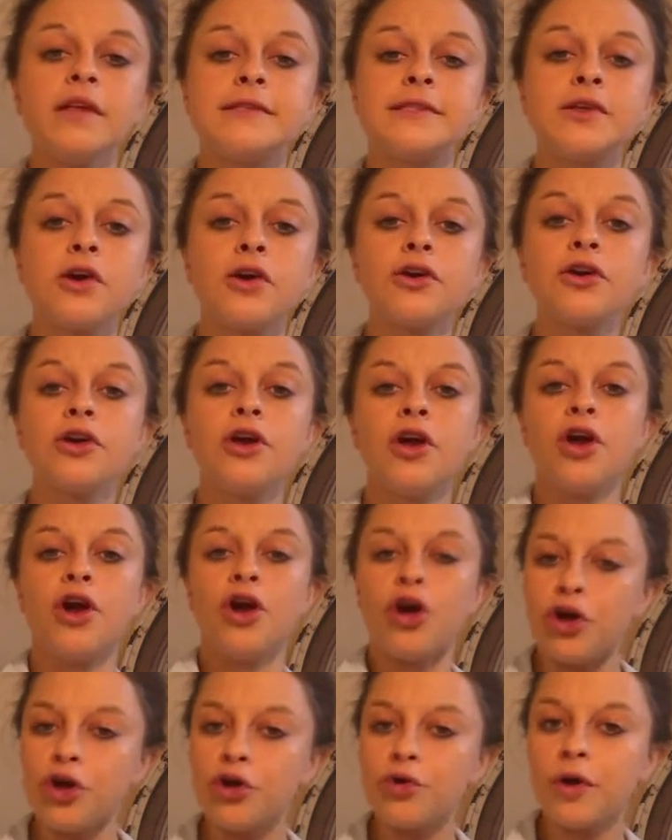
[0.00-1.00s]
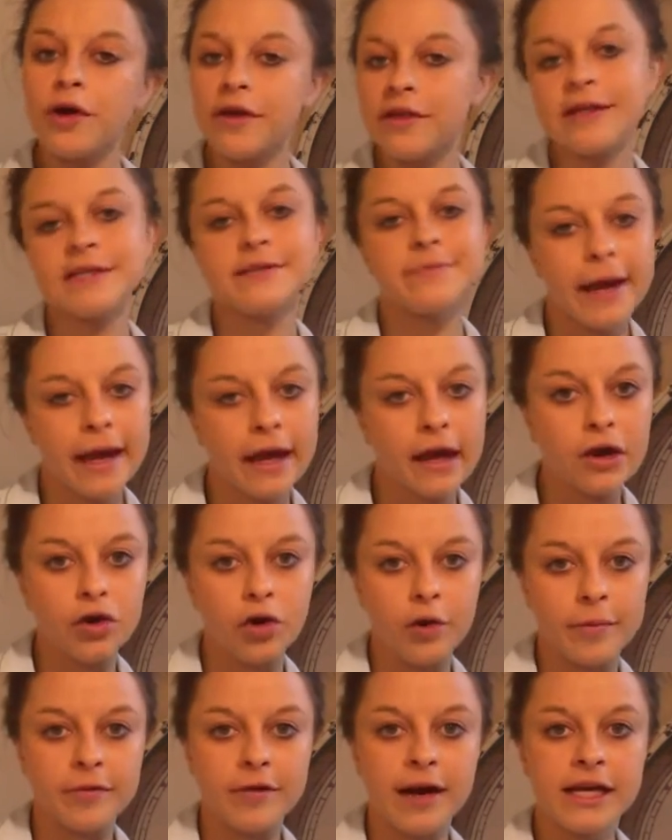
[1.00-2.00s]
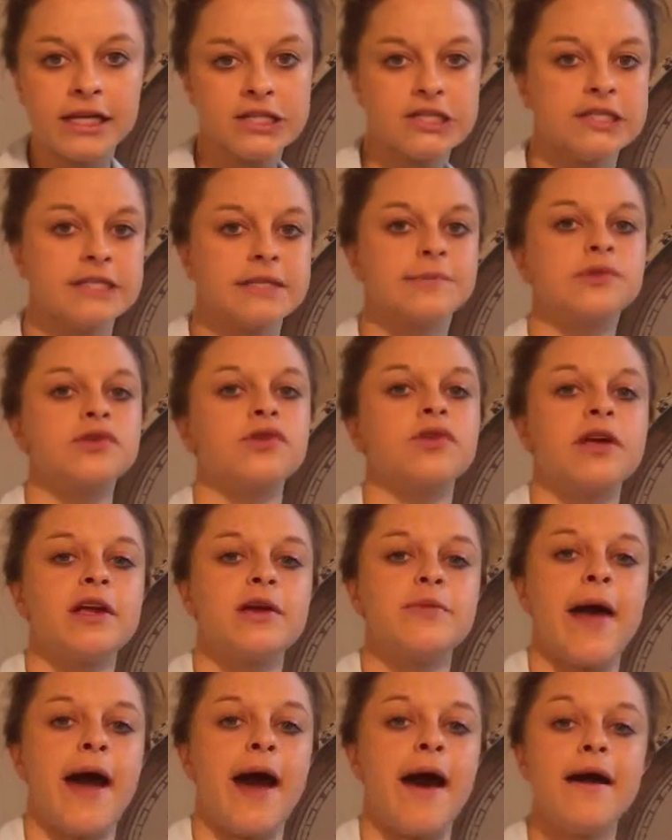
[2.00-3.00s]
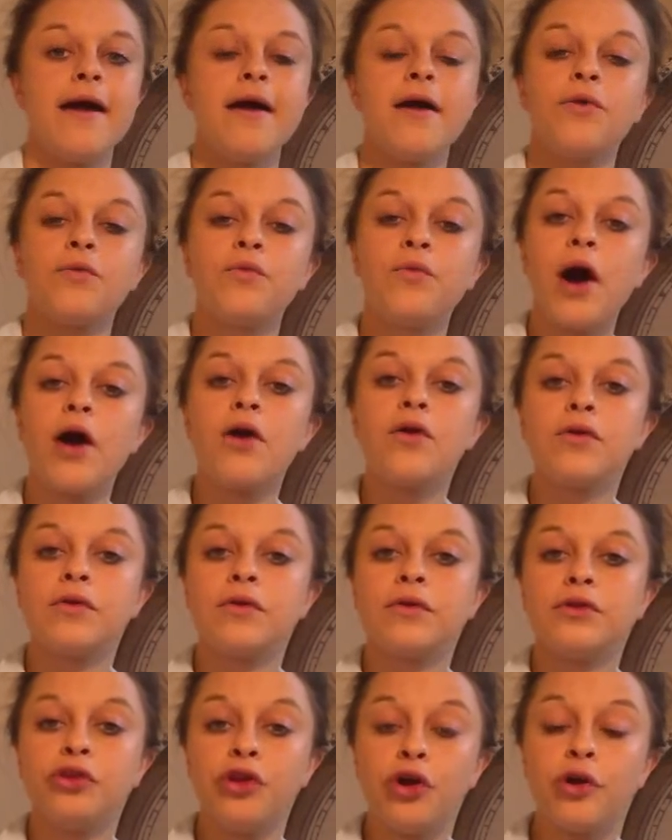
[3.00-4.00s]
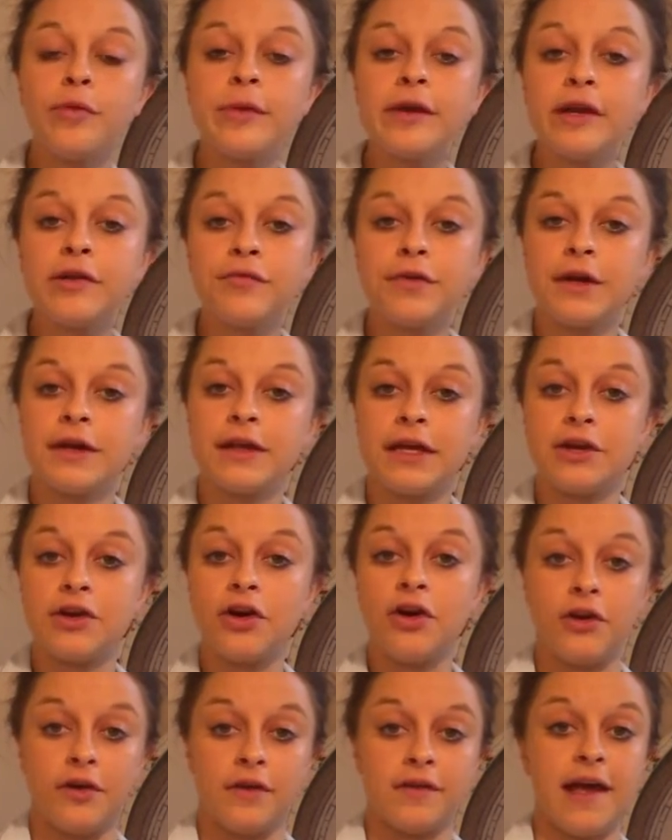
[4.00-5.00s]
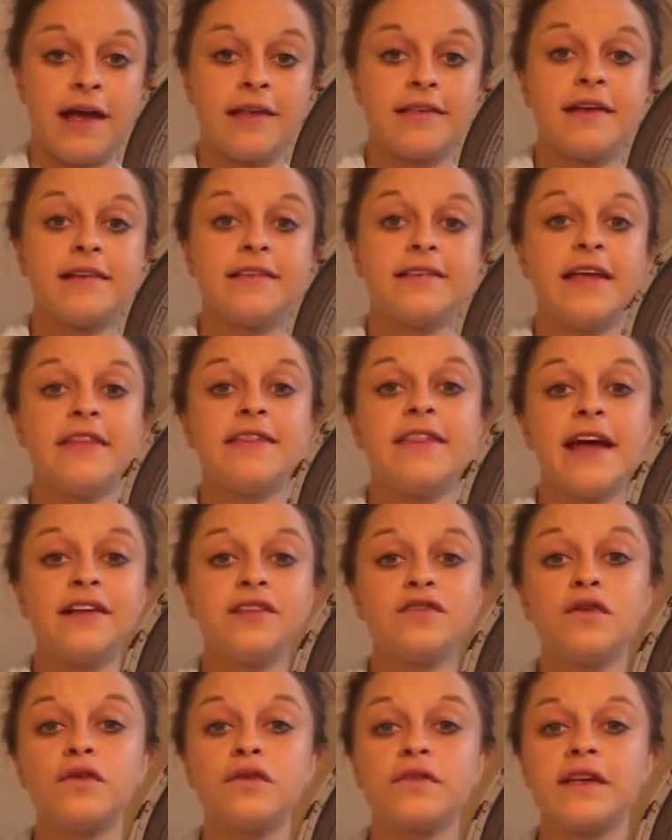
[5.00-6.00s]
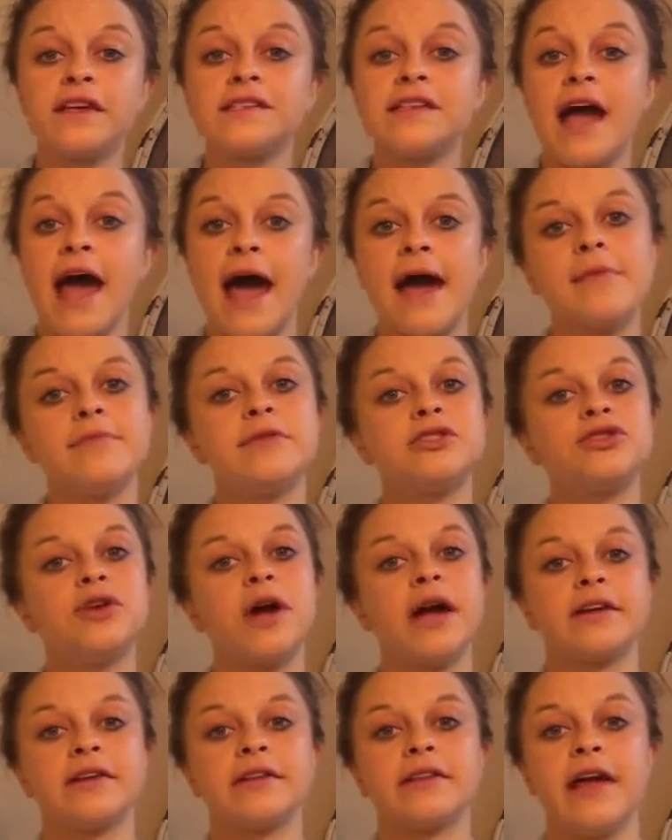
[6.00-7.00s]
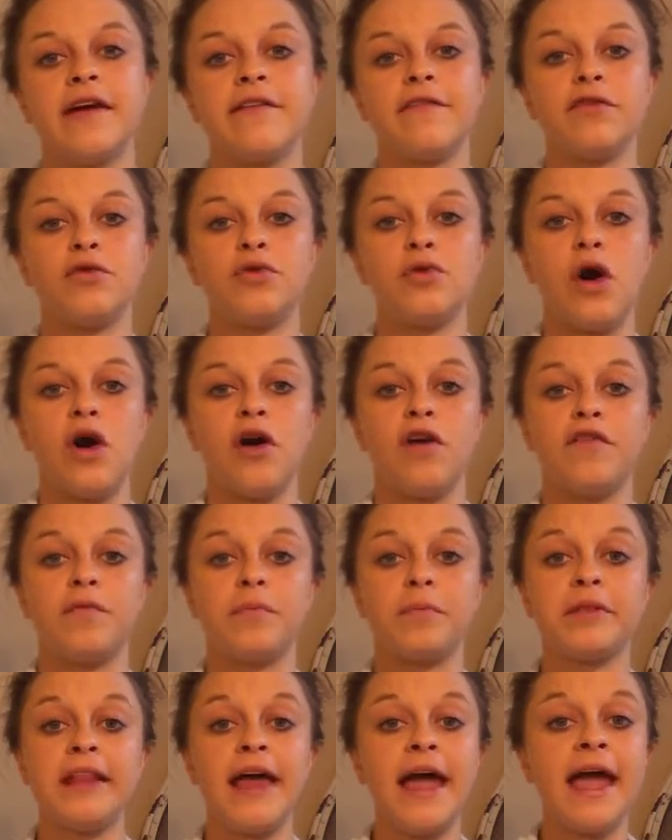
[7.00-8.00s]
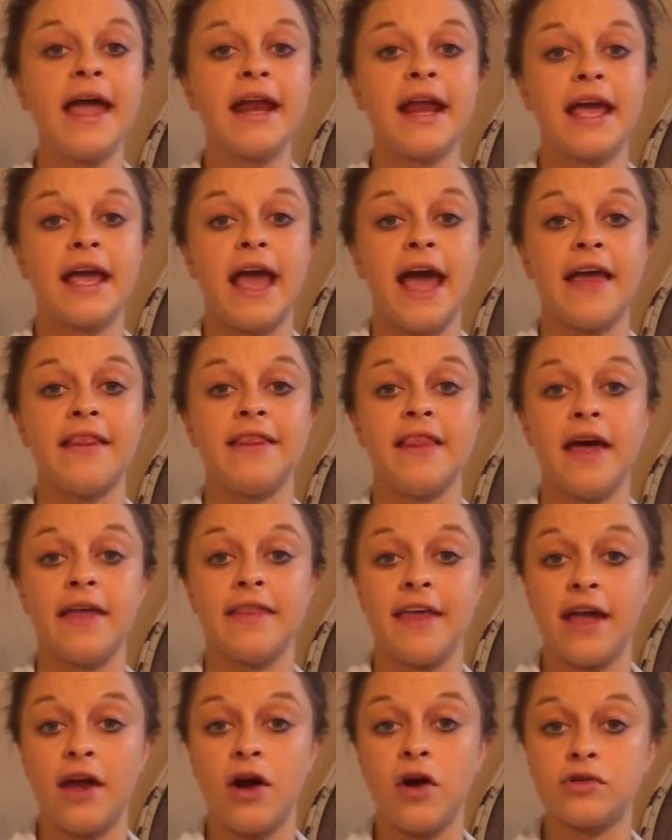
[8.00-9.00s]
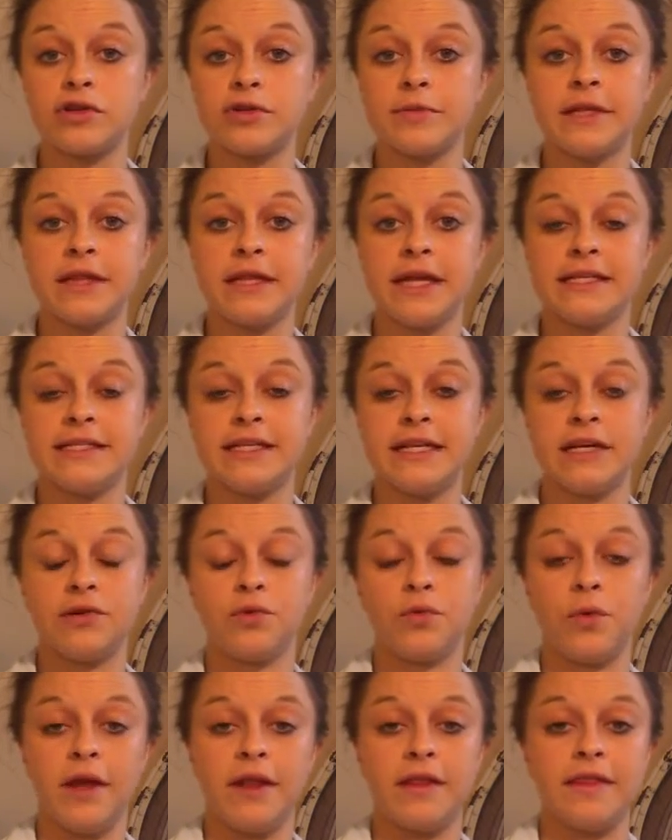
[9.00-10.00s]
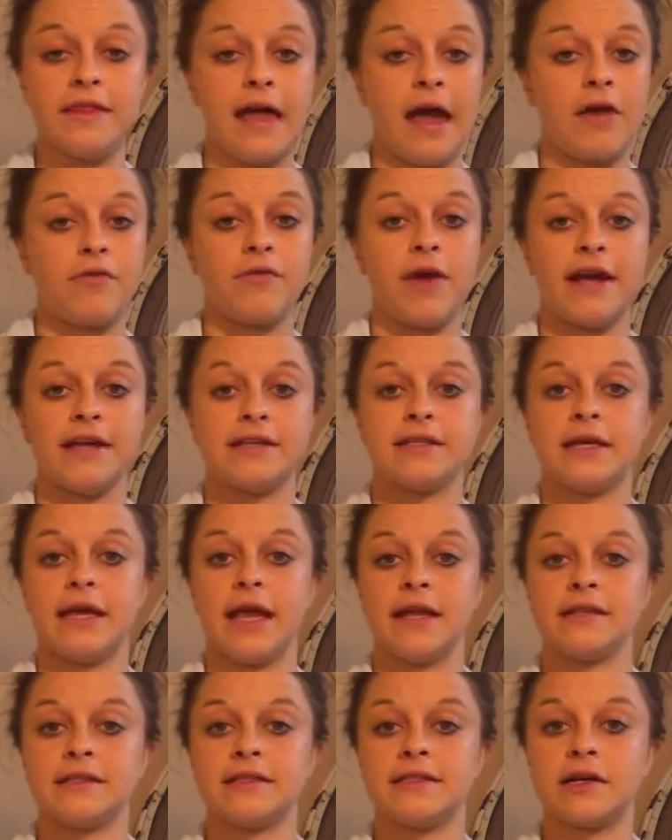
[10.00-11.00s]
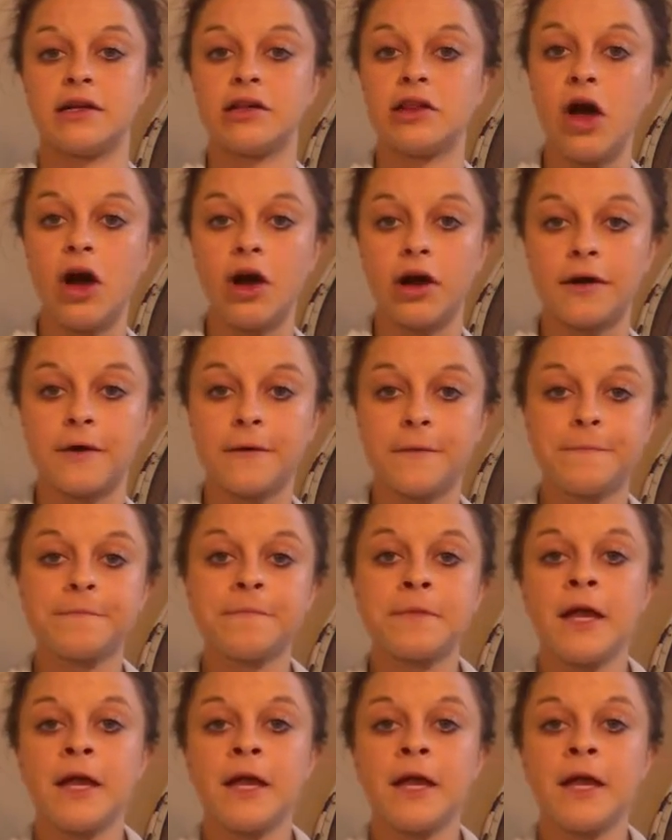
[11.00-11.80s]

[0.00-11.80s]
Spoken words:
So, who were these mega corporations I'm talking about? Well, nobody really knows. As I said, they took this abstract level of planning and they ultimately didn't win that race against the clock.